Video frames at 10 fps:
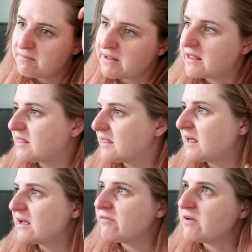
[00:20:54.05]
big
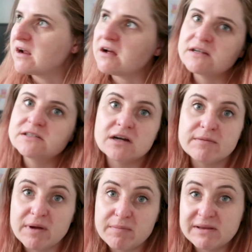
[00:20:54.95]
thing of like, I
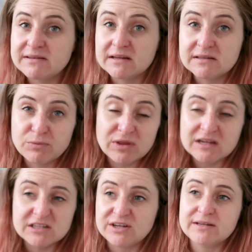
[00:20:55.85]
start my business and
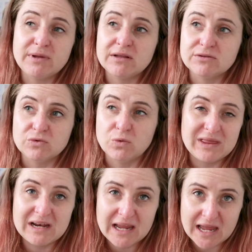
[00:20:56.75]
within 6 months or
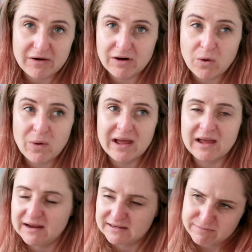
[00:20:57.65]
within a year I
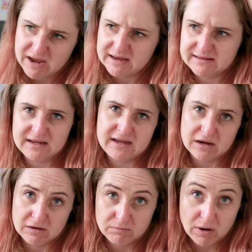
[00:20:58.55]
quit and it's
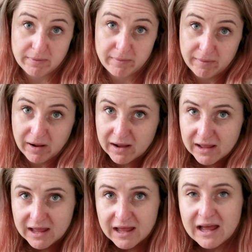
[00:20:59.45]
amazing and blah blah blah blah.
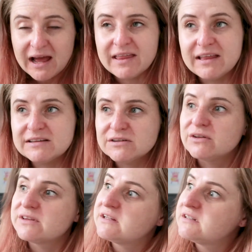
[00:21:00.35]
And there's
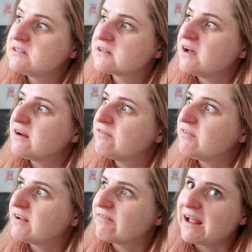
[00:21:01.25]
not this kind of
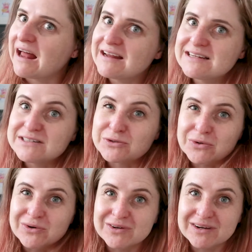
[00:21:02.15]
like reality
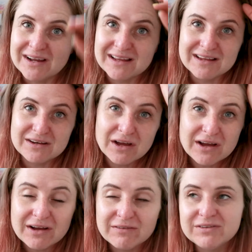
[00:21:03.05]
talk and like the
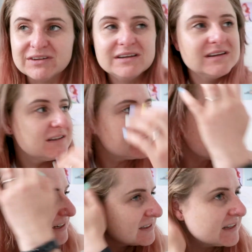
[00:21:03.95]
nerves and
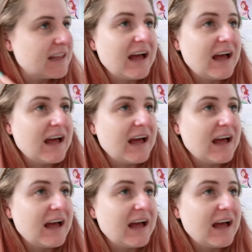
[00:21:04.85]
things like